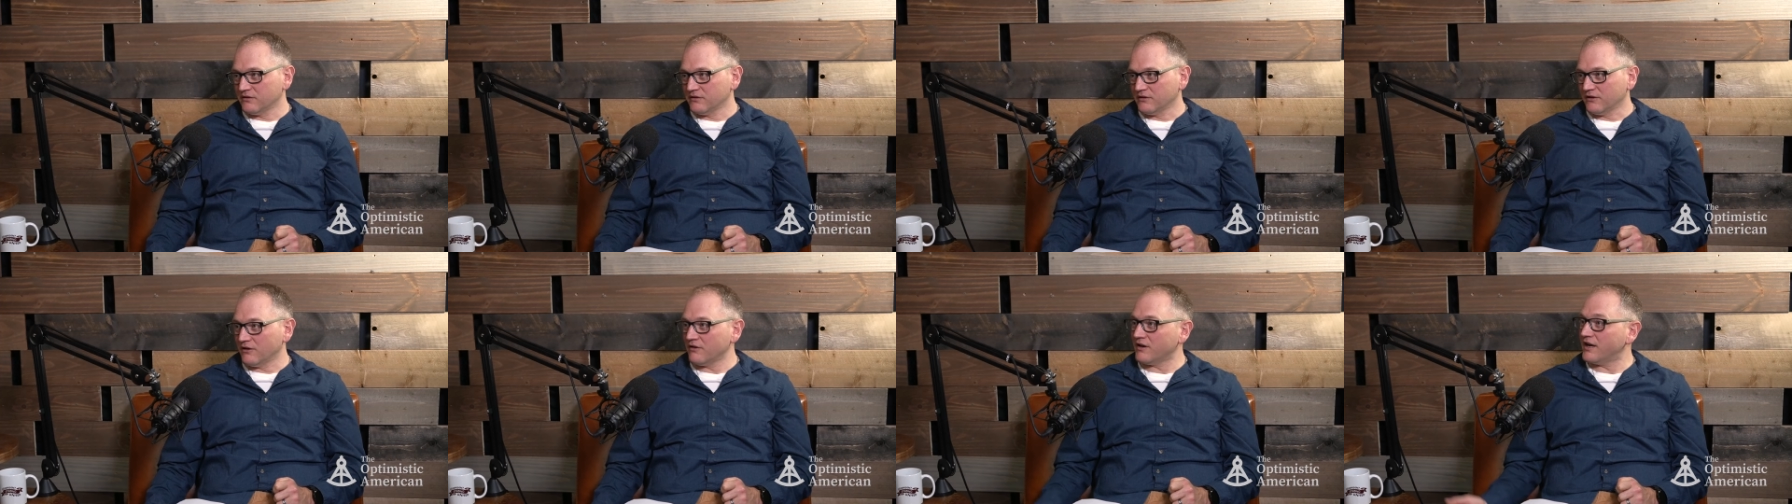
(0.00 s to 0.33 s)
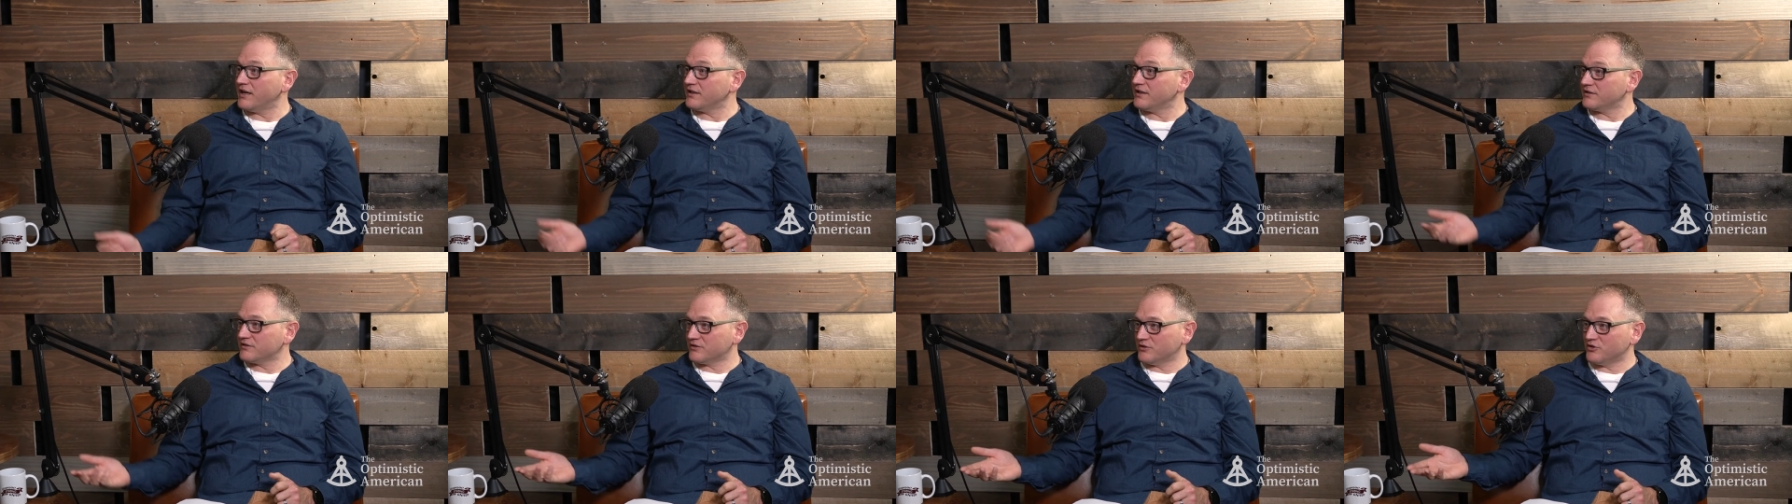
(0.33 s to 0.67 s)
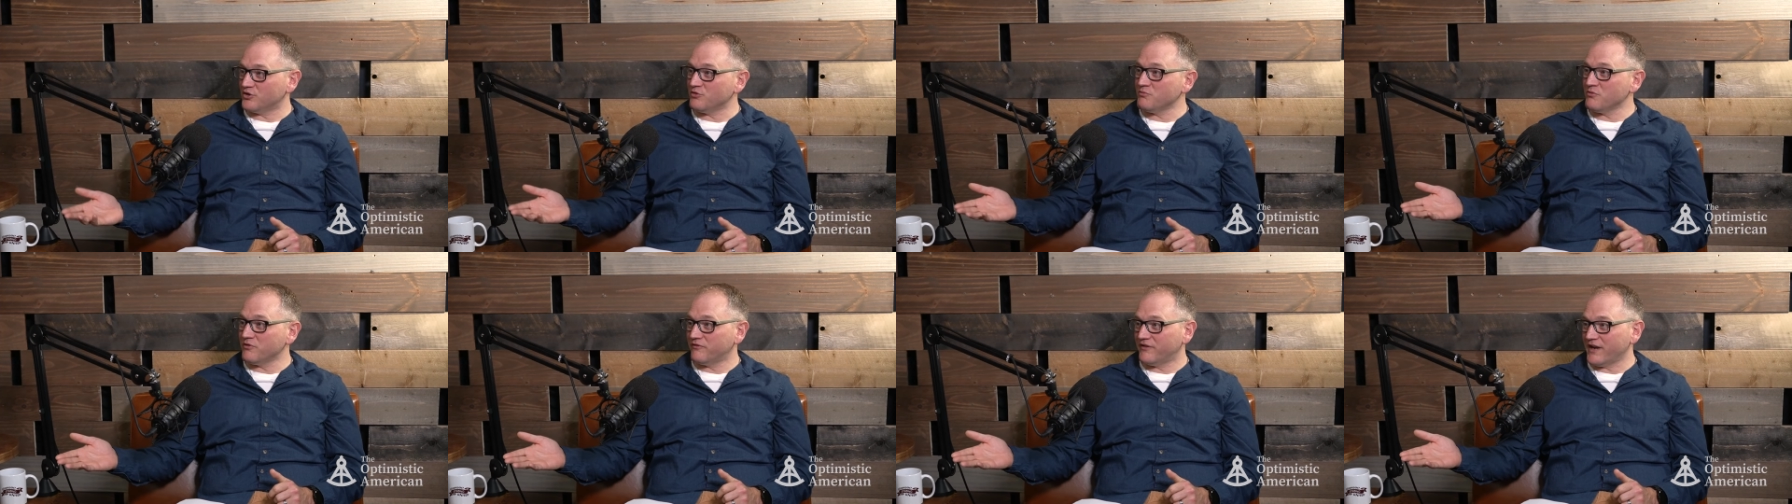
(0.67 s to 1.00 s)
Okay, so you
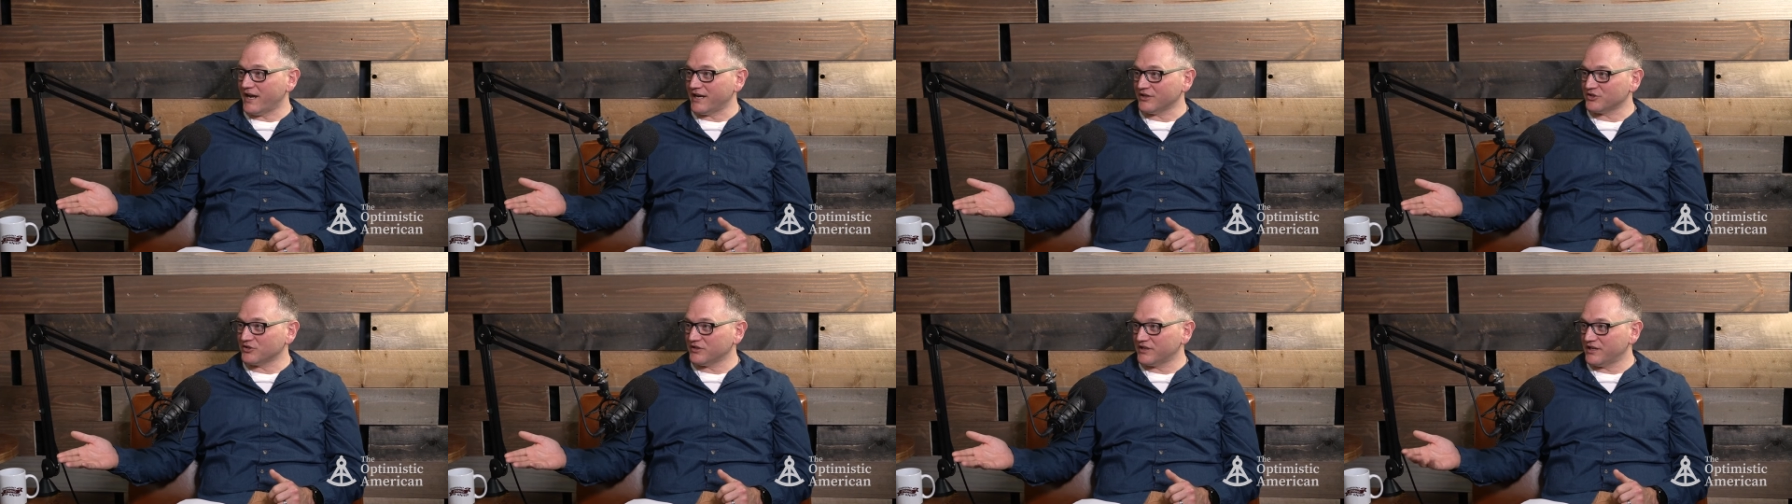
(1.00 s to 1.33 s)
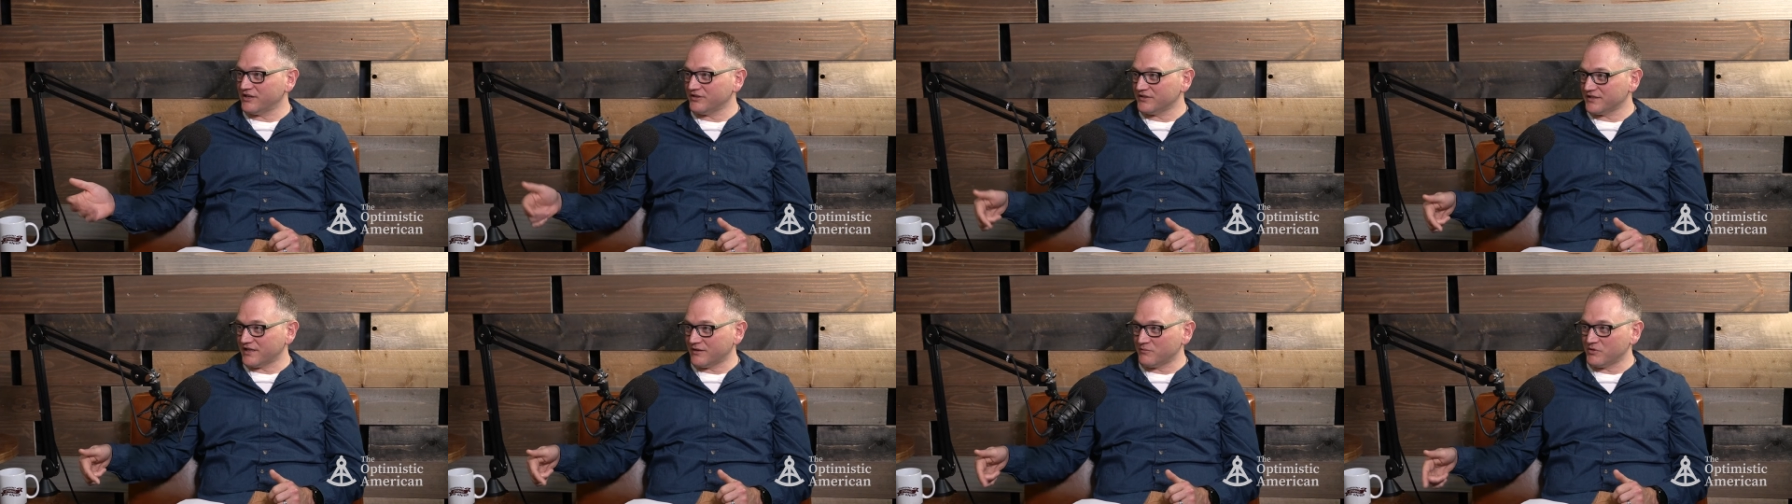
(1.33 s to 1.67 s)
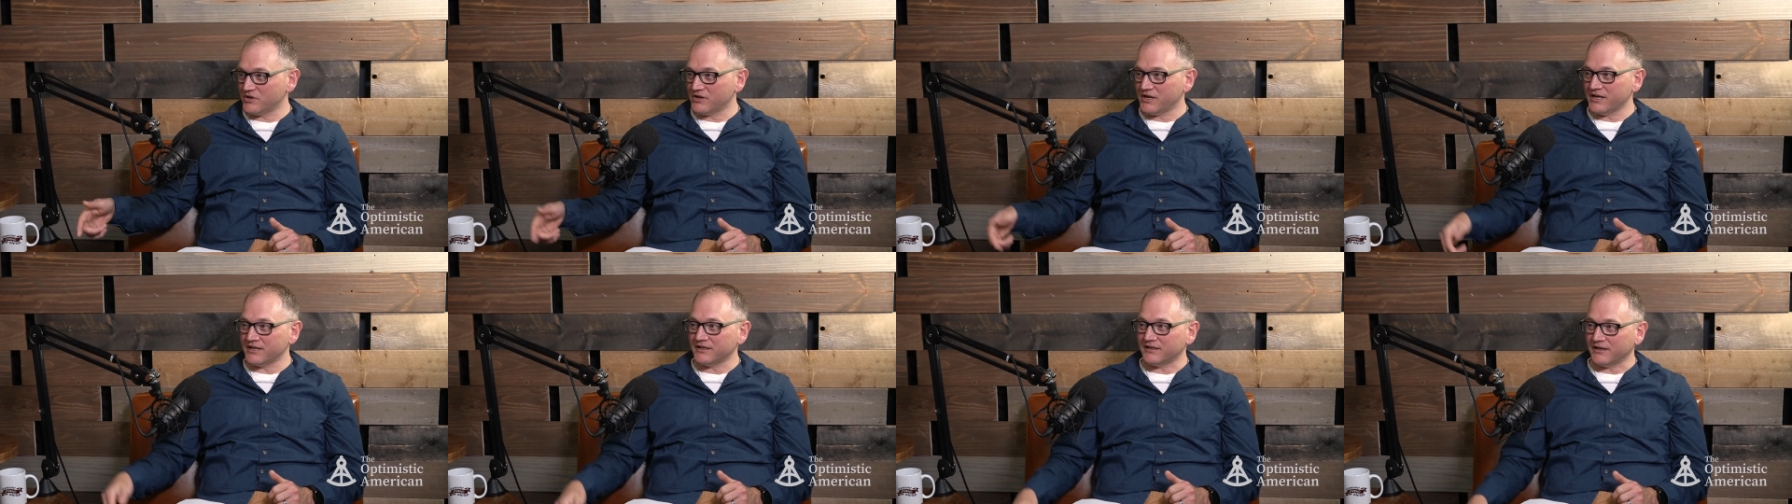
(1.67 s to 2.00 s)
moved actually here same
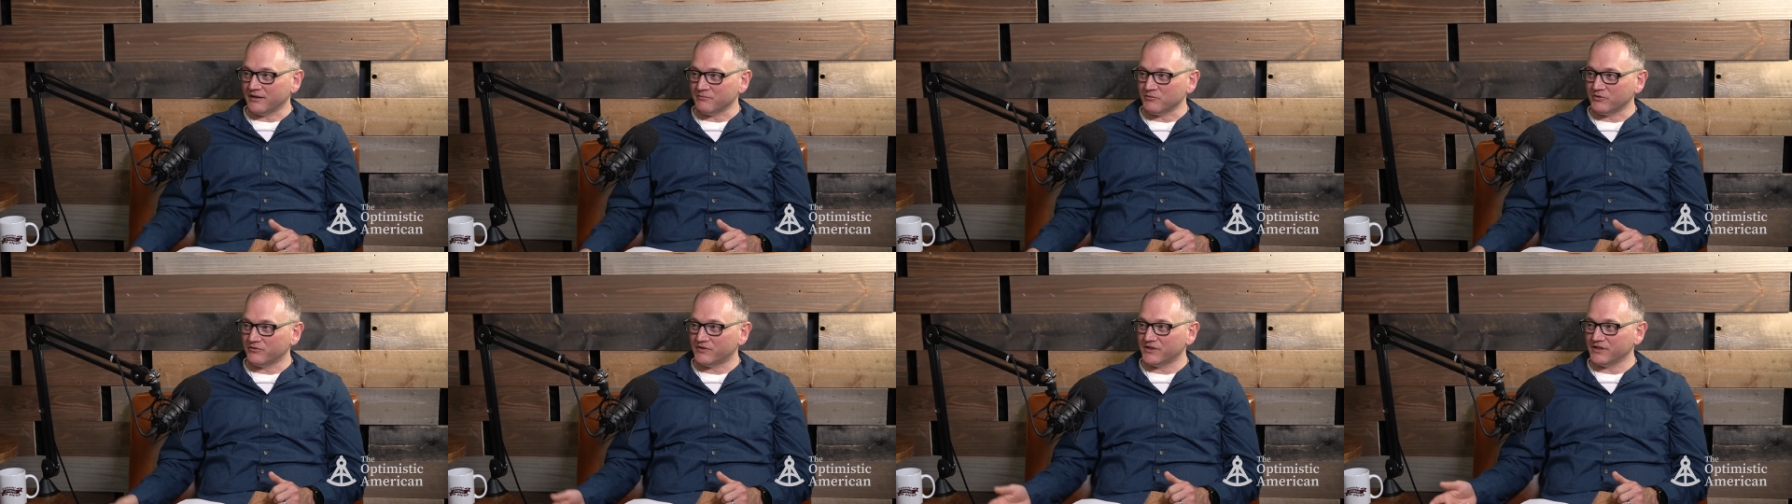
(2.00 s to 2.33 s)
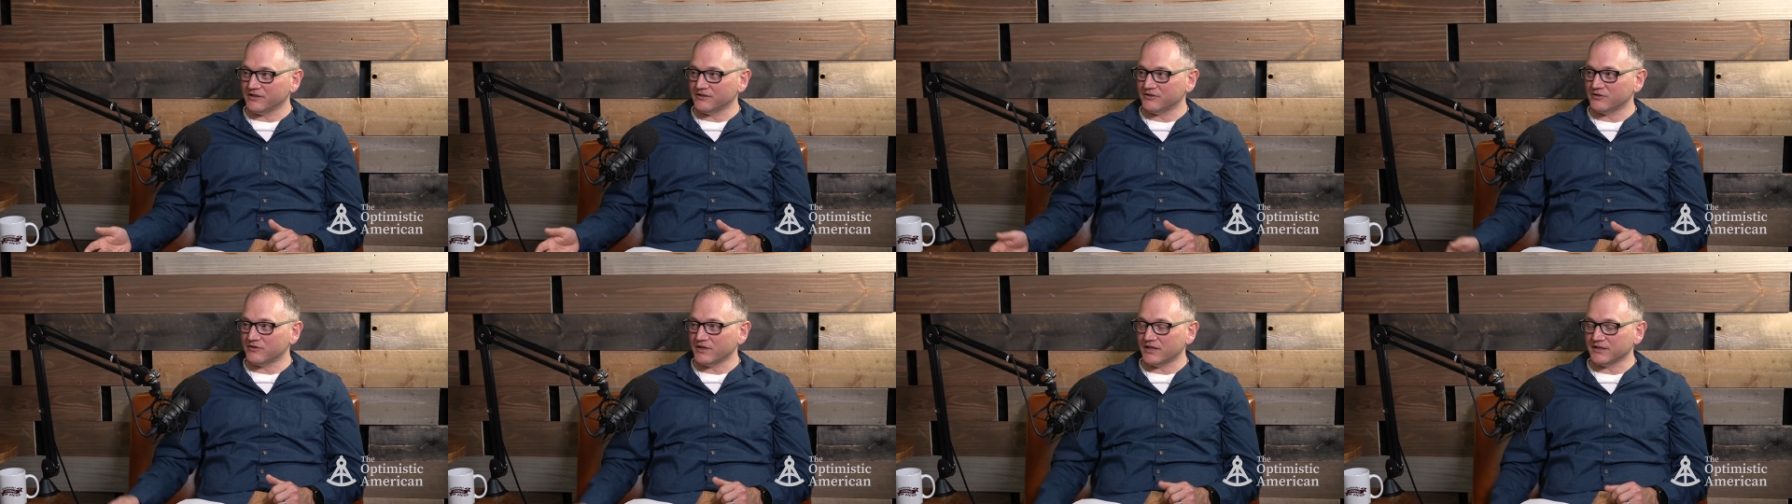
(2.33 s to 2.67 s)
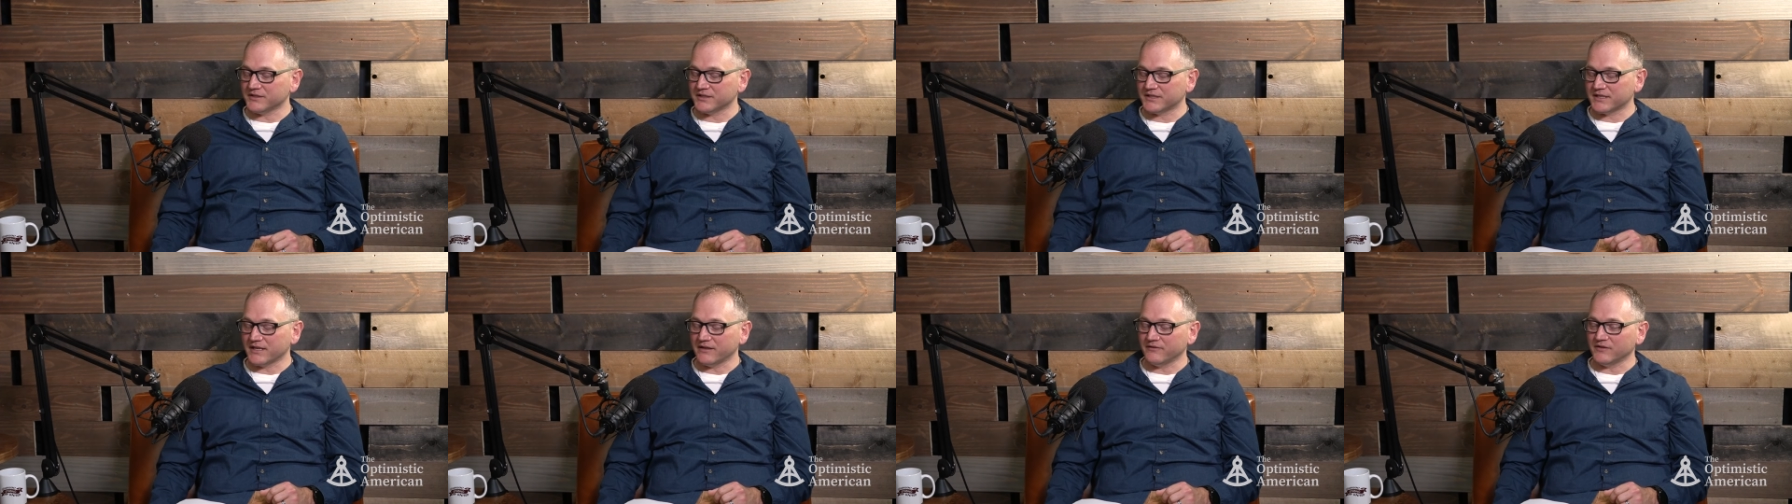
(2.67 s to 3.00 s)
year I did. I moved yeah. here in
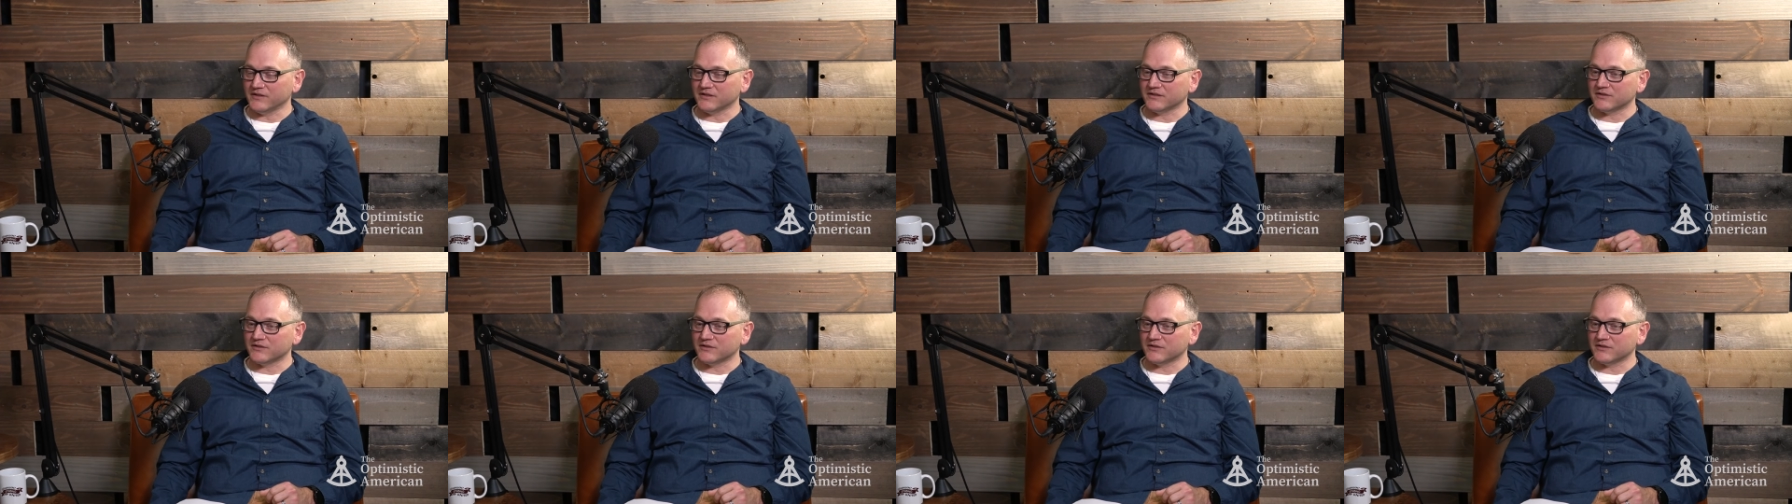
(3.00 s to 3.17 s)
2007.